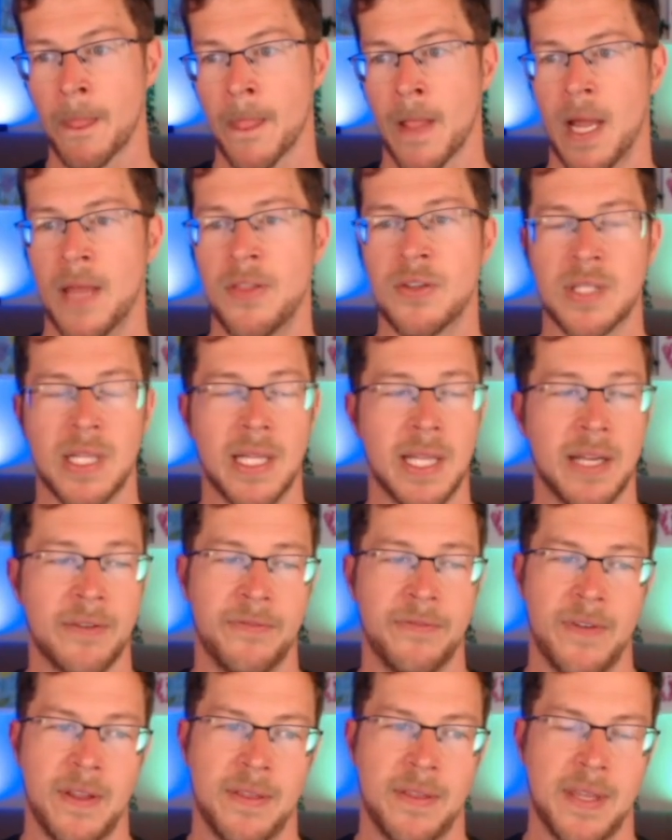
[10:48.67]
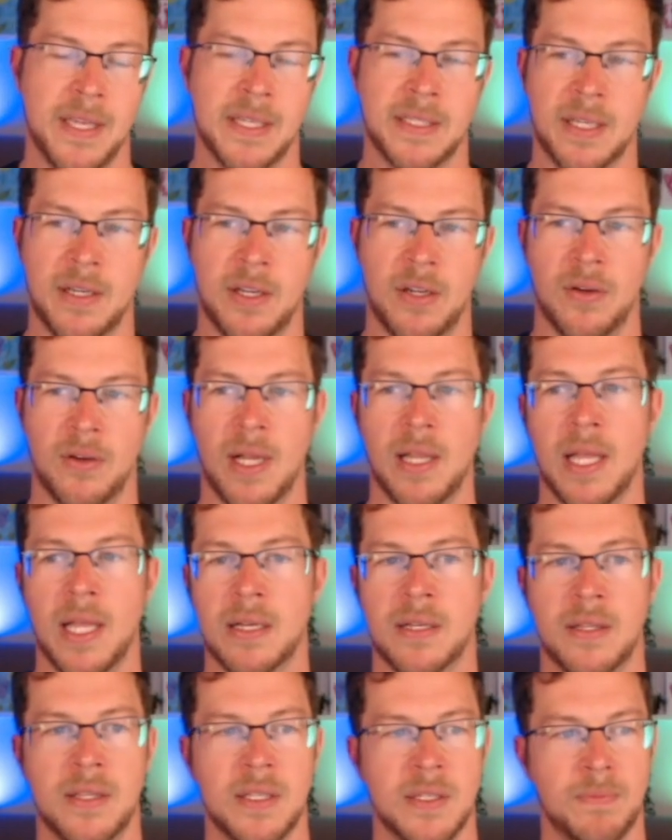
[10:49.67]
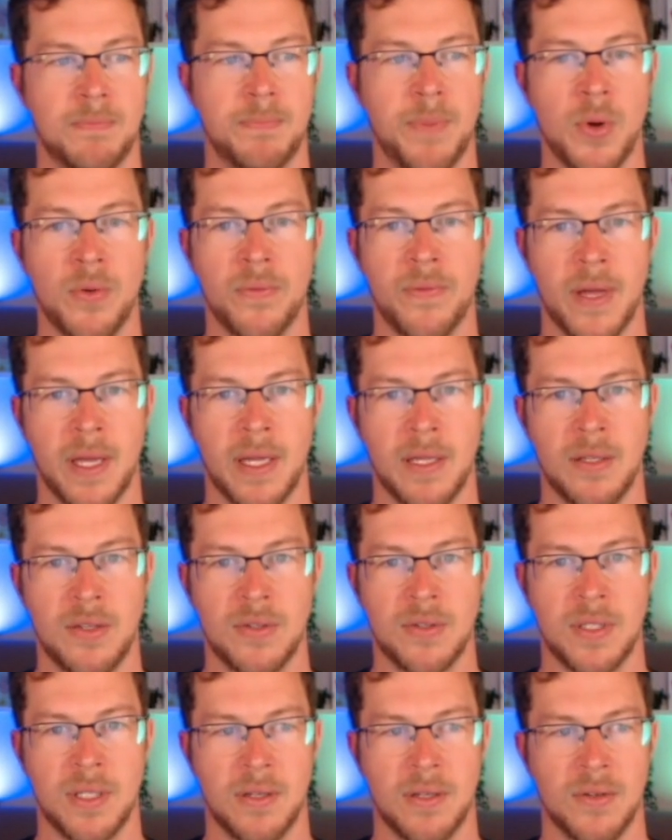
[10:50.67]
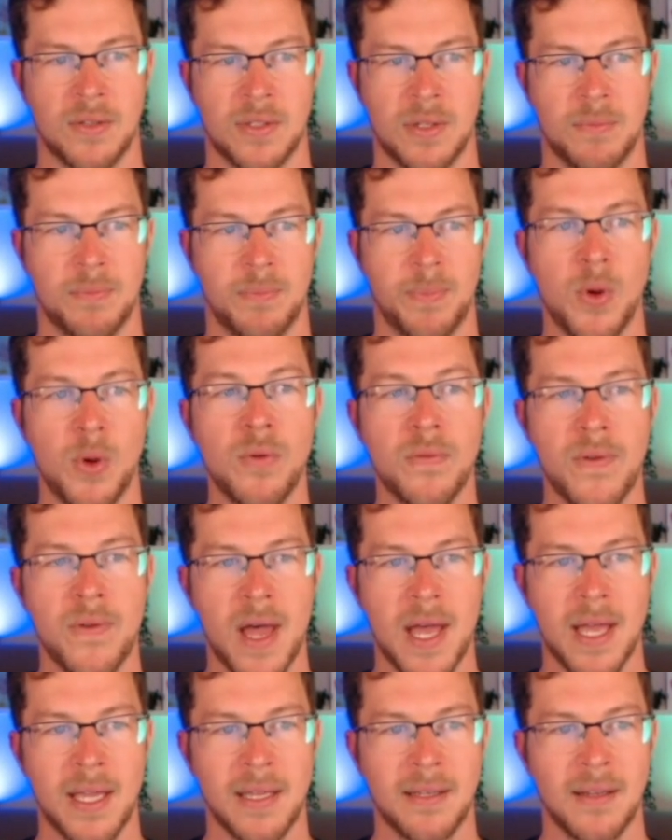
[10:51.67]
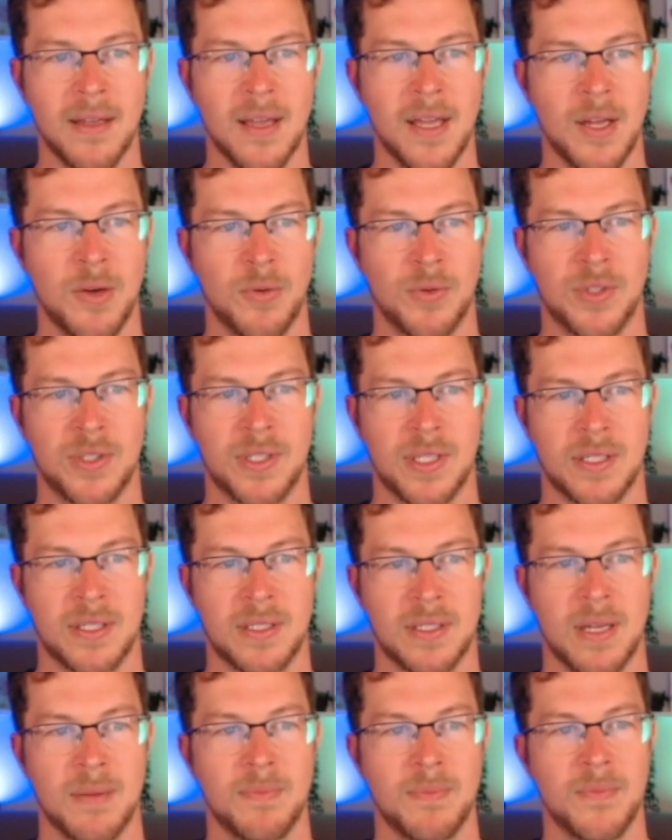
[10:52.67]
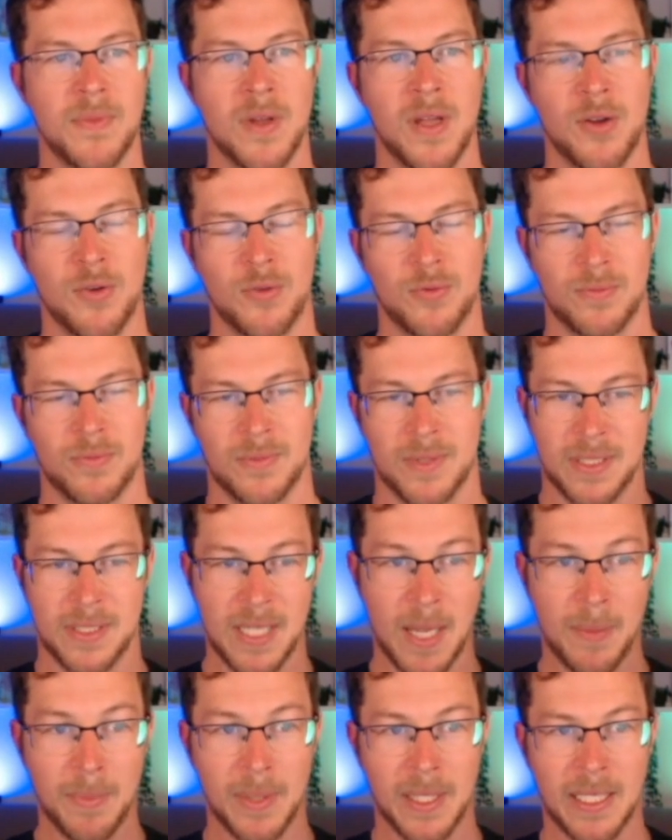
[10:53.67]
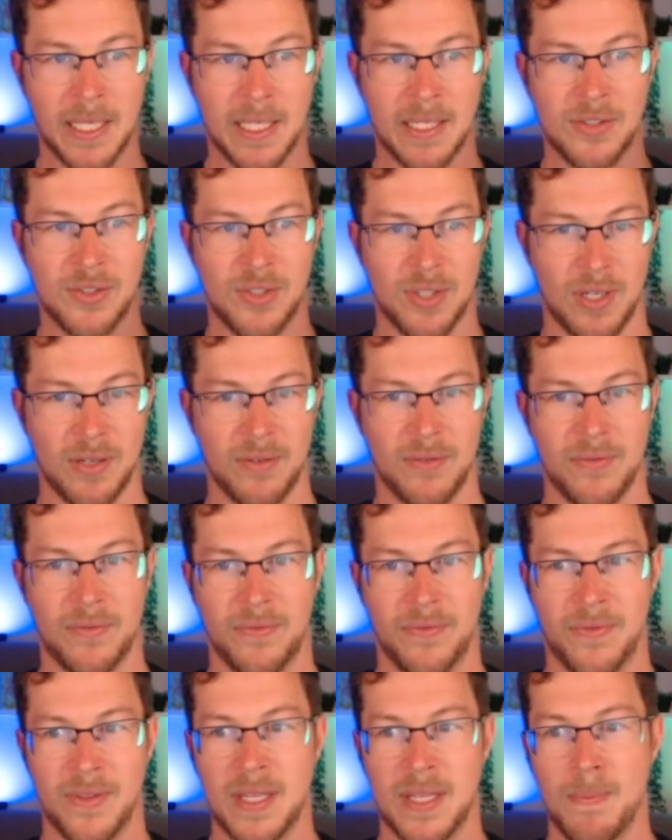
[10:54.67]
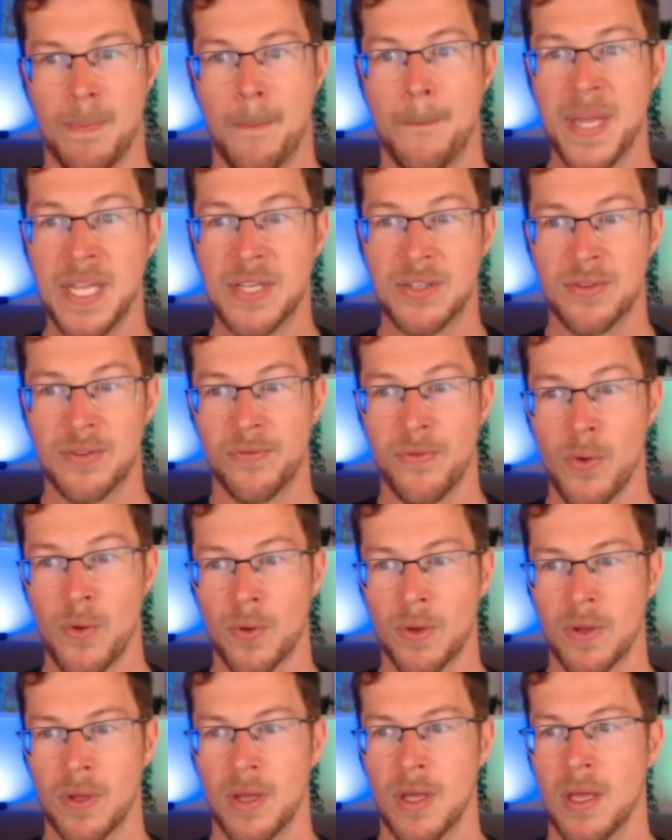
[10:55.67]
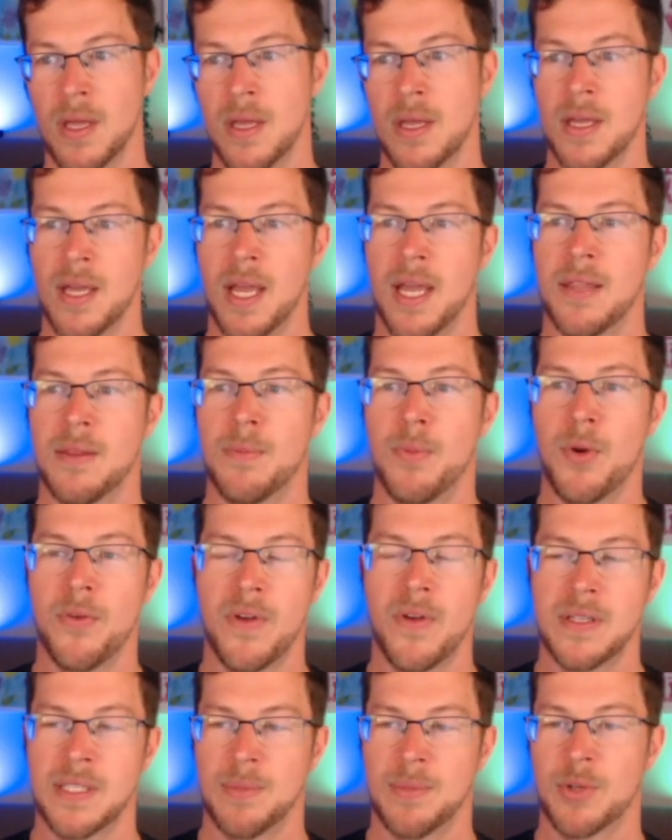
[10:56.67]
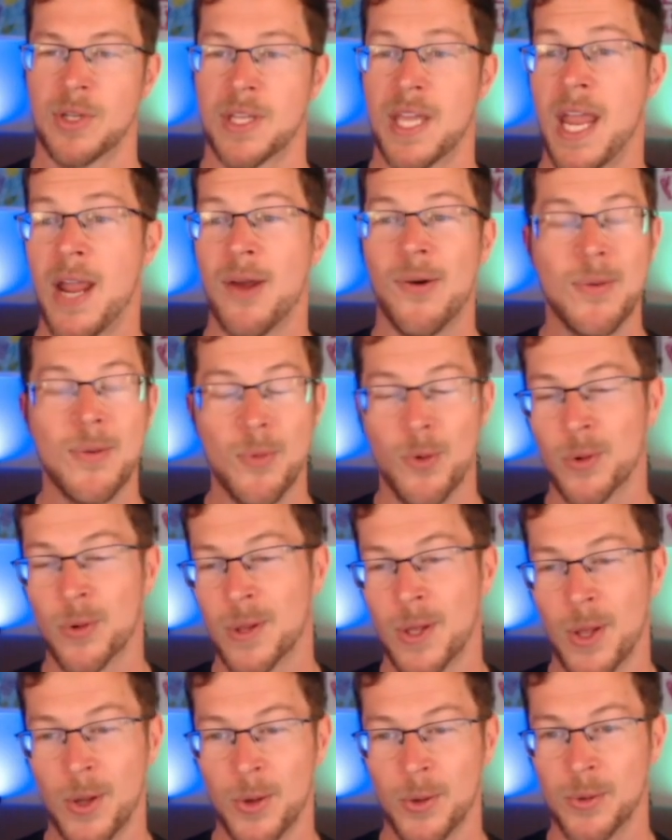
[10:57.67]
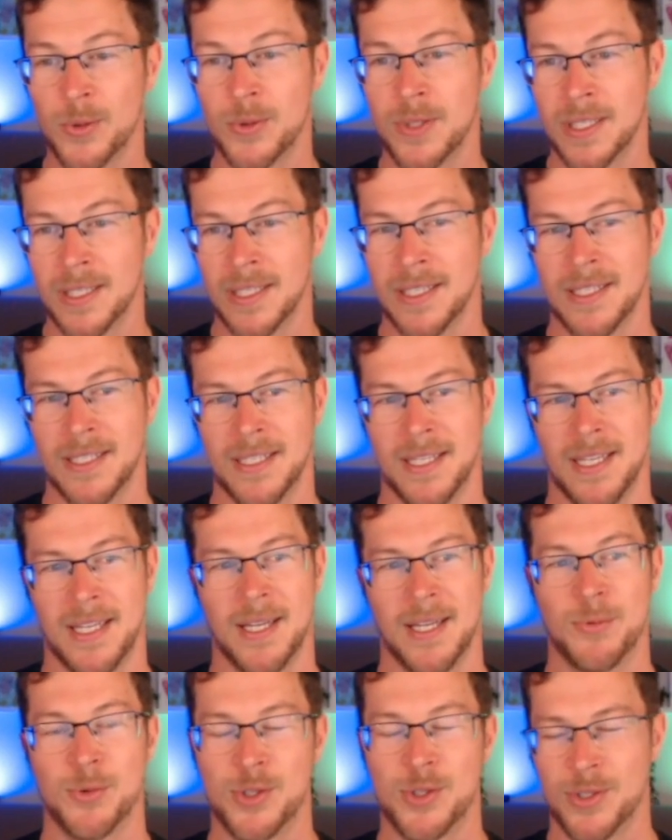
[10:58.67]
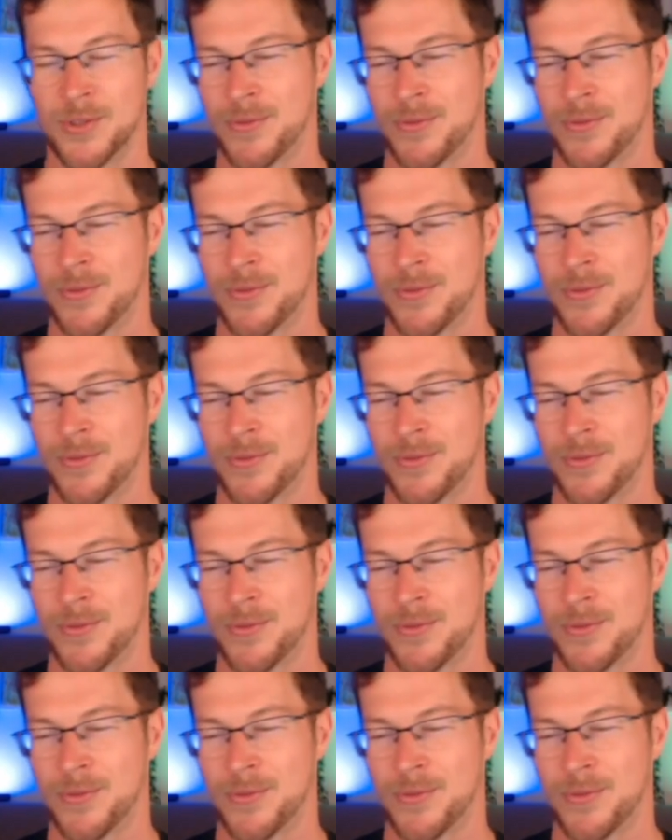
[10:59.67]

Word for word: And there's a lot of fun things in here. I liked this bovine. You see here's a bovine, which is a sub-lineage of the beast folk. And the bovine's able to carry more load, which is